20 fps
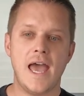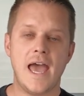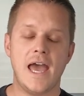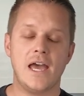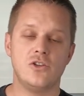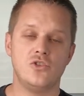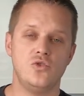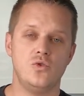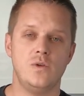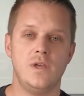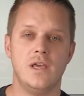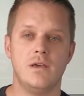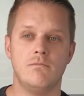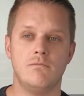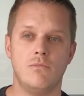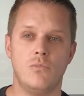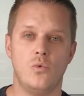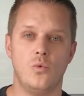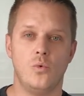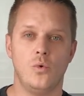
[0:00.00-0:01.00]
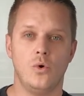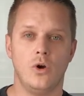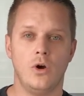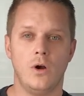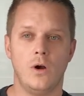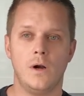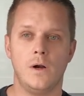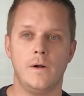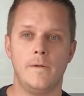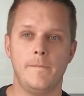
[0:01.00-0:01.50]
As you get
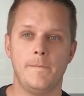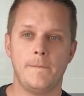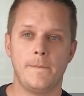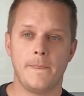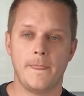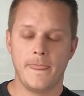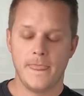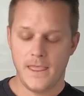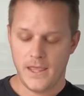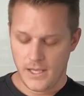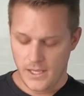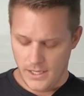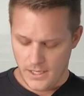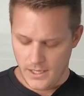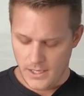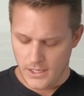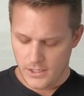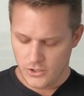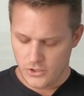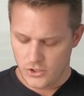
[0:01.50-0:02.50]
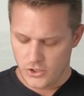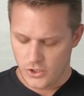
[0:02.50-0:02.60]
more in